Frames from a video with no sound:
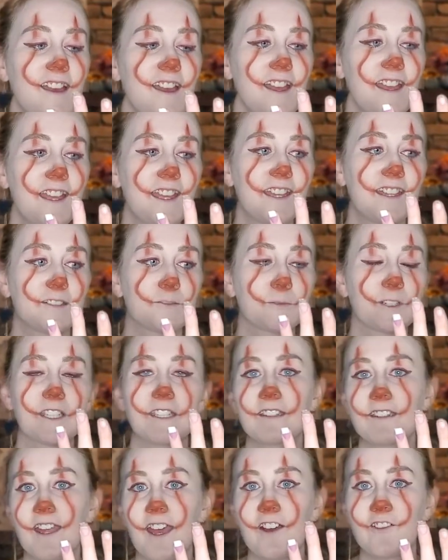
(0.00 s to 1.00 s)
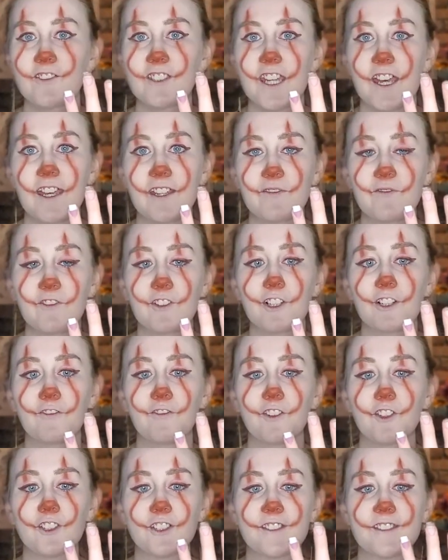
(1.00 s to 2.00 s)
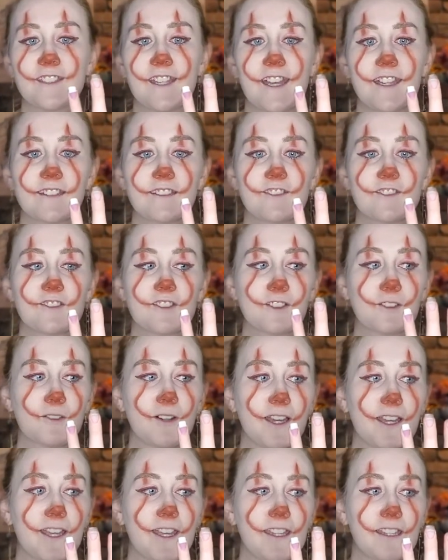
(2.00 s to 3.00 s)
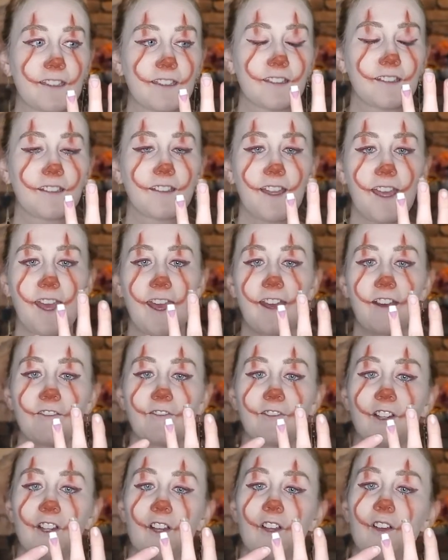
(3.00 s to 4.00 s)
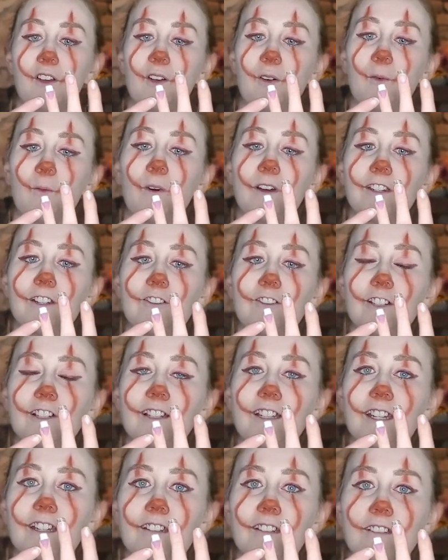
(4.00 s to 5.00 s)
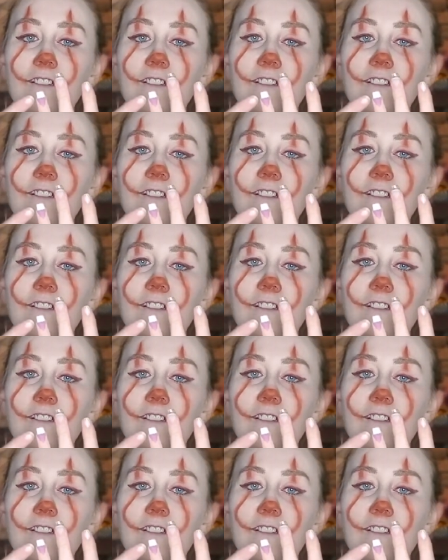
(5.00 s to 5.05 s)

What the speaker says: and we didn't have time for a full set, so I have one acrylic,